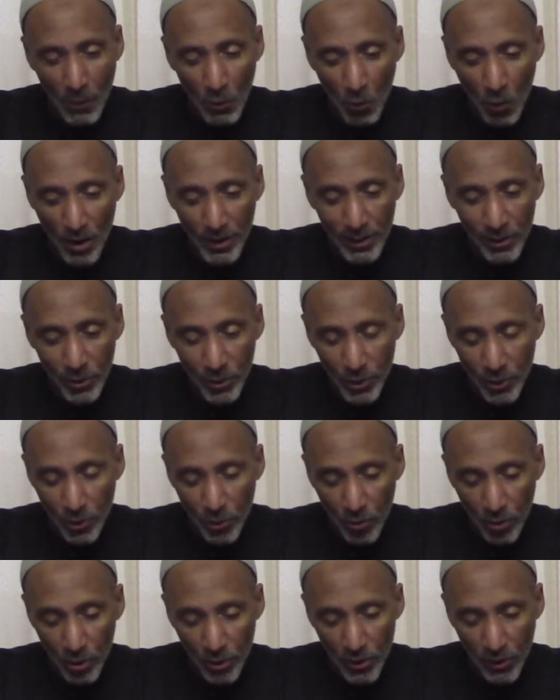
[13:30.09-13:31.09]
what is the
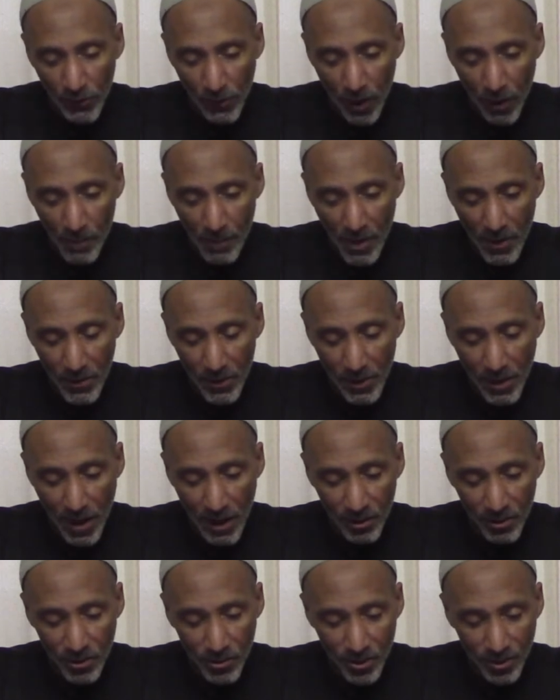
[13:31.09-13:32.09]
source of our
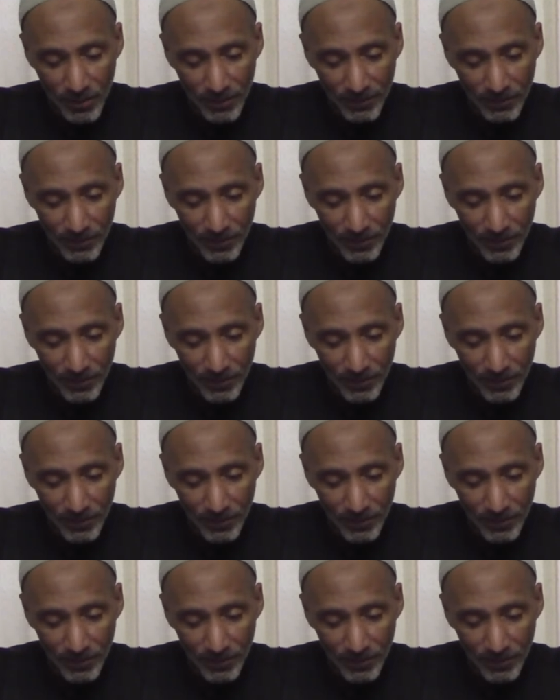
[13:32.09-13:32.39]
methodology.